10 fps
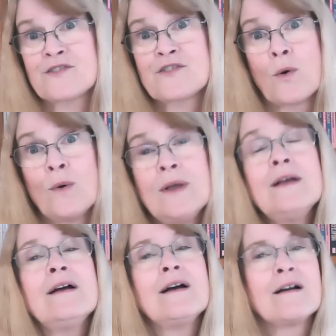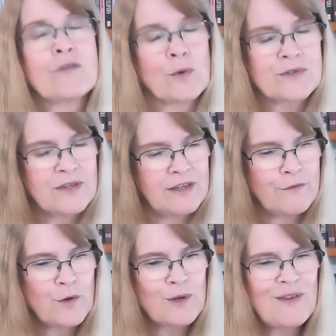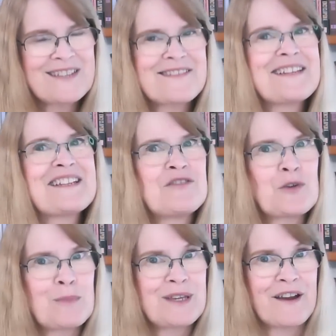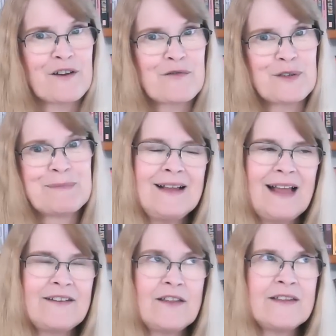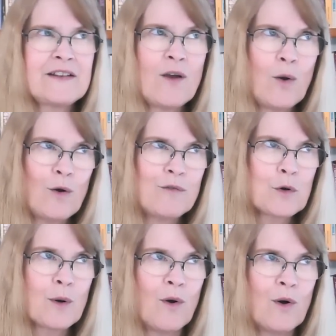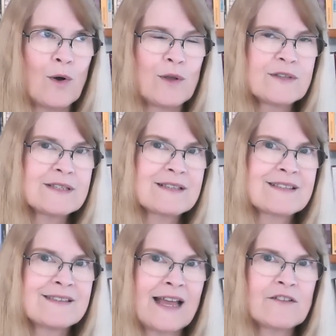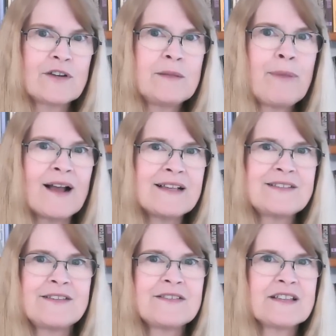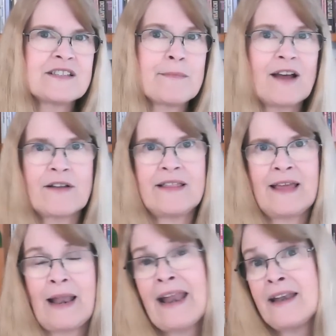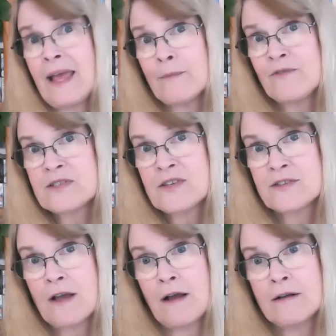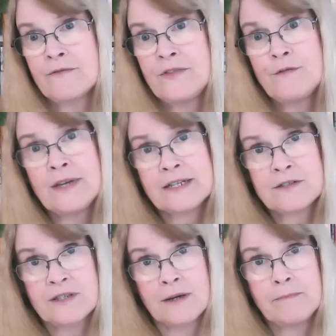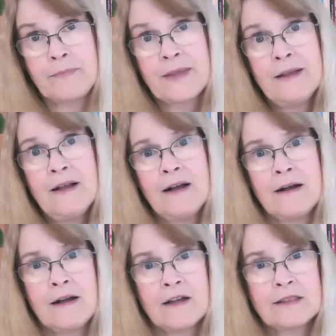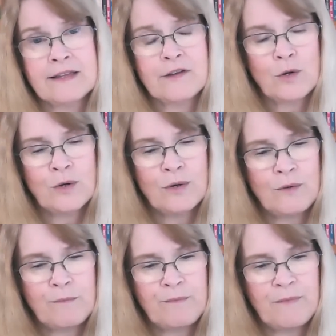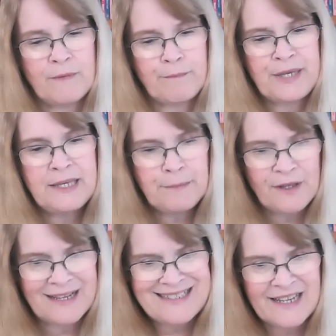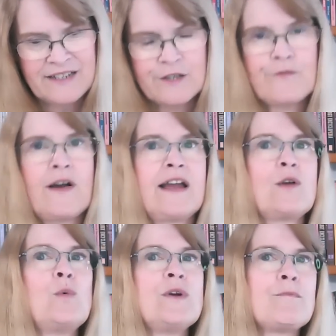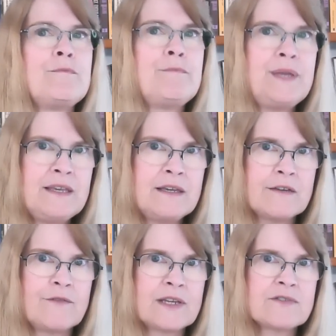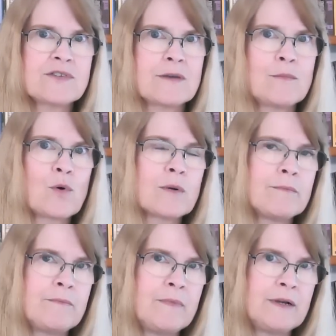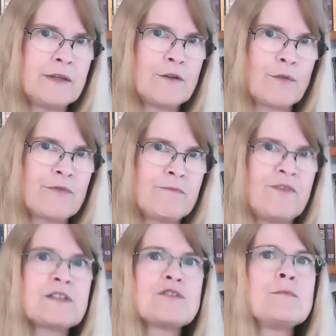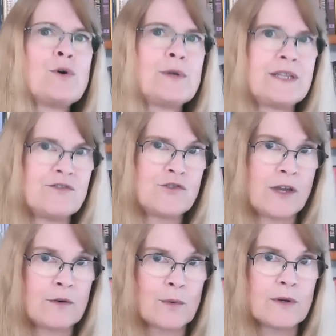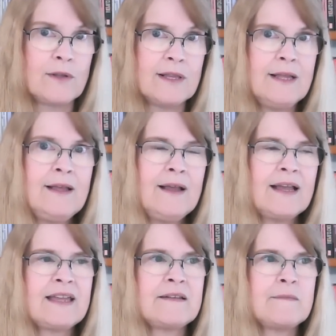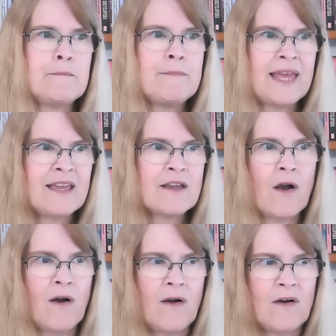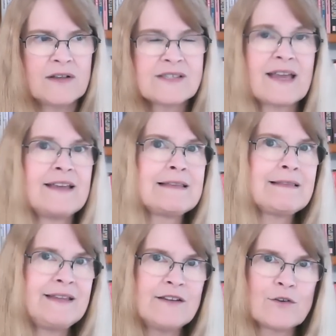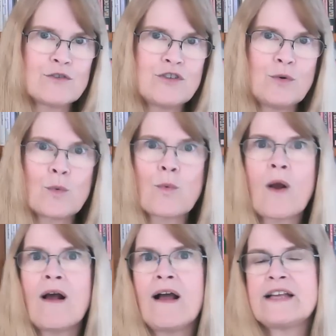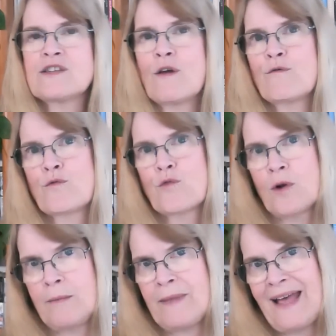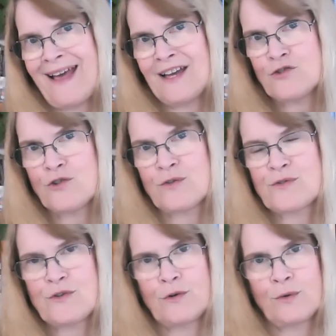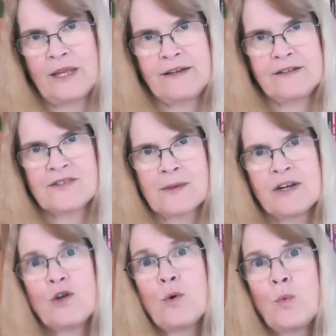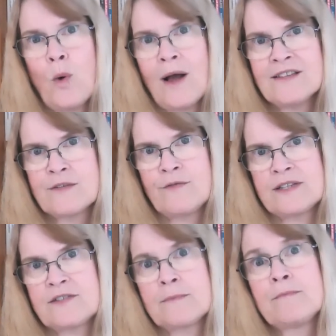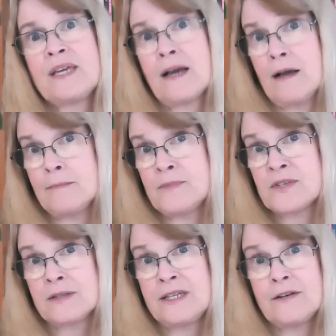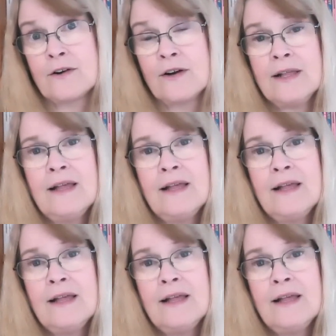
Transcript: So, of course, if you're investing, do be careful. And then overall, Saturn in Pisces is about an emphasis of the victim, like people identifying with being a victim, or, you know, victimhood in general. It may cause a leader to rise from ashes, you know, like somebody who was a victim becomes a leader.